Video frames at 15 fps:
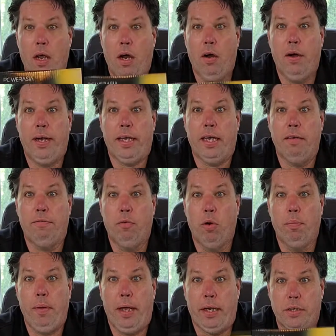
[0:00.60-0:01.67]
All right, I got a
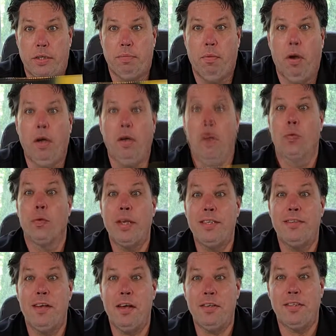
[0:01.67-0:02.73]
four pack of smart
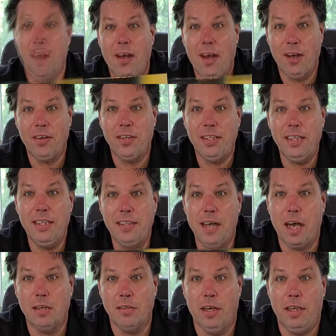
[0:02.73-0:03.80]
recessed LED
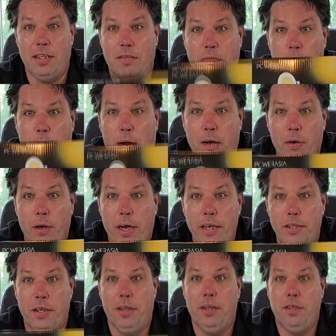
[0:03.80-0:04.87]
downlights from Power
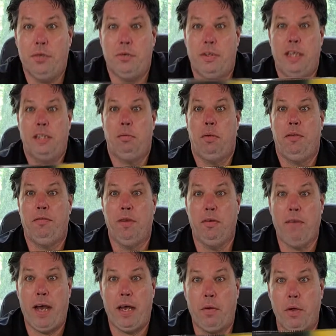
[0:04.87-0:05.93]
Asia. This was sent to me for
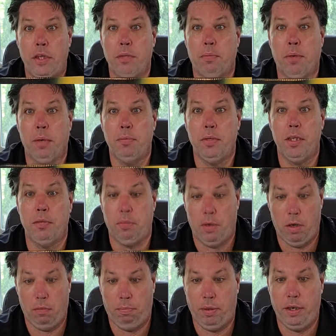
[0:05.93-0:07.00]
evaluation purposes, but
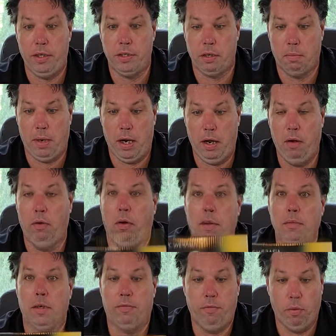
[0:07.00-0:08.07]
all opinions are my own.
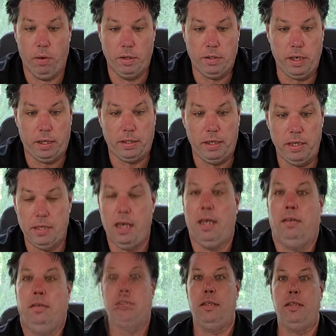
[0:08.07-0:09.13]
I'm looking forward to checking these
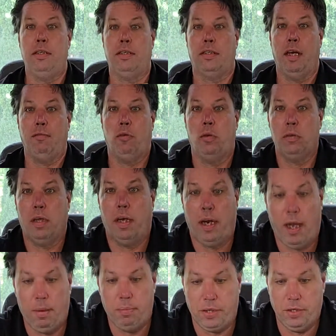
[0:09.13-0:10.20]
out because these things have a whole lot
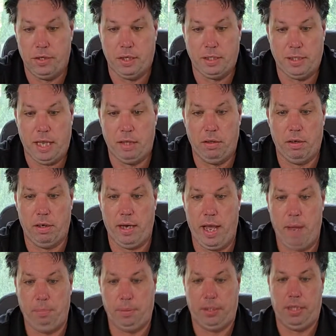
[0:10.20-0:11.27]
of options. You can download an
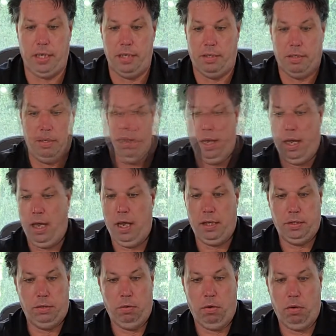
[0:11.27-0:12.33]
app of these
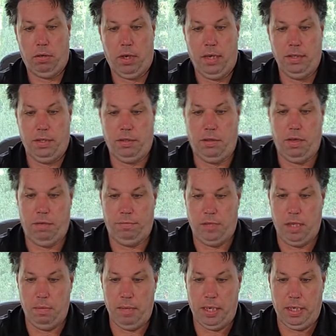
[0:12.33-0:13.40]
and do all kinds of stuff.
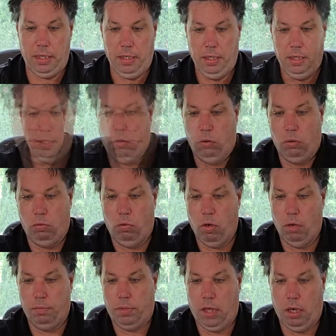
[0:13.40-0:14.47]
Dimming, cool and
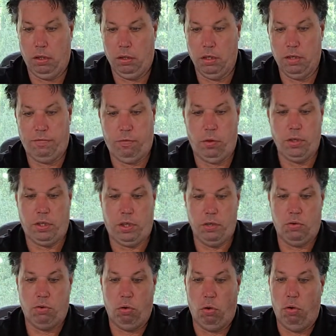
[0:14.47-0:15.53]
warm colors, voice
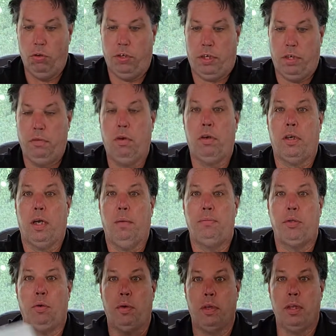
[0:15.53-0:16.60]
control. You can hook it up
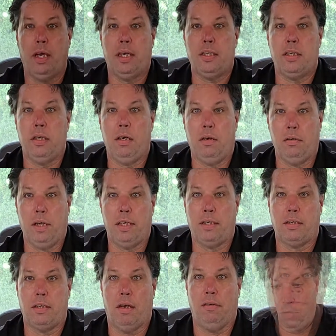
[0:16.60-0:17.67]
to an Alexa, all that
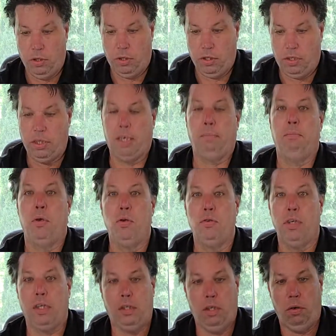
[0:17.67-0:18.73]
stuff. You can sync
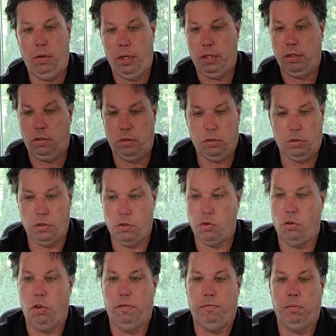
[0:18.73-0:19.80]
music to it,
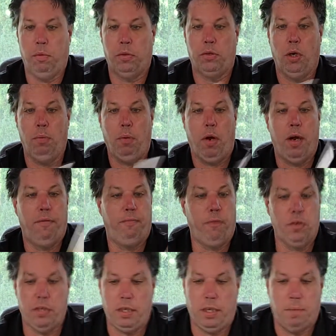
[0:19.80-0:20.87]
control it from a group. All right,
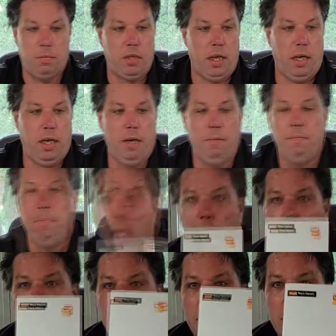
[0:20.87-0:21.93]
first thing I'm seeing here
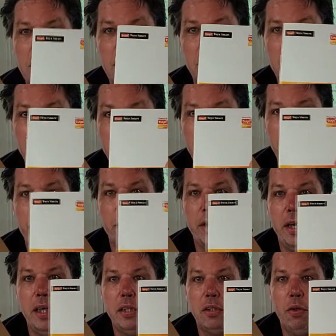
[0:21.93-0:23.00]
is you get the
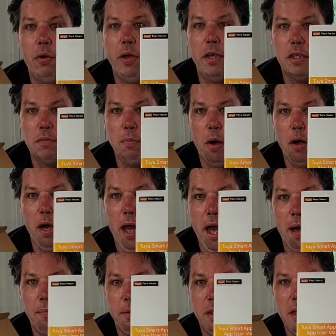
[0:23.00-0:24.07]
free Tuya Smart
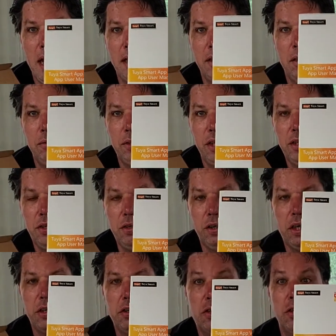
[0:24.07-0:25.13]
app. You download this and you
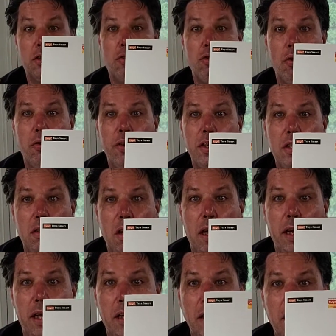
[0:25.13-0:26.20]
can control this
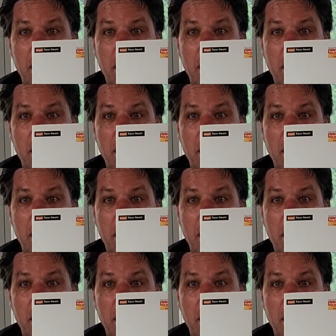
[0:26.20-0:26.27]
lighting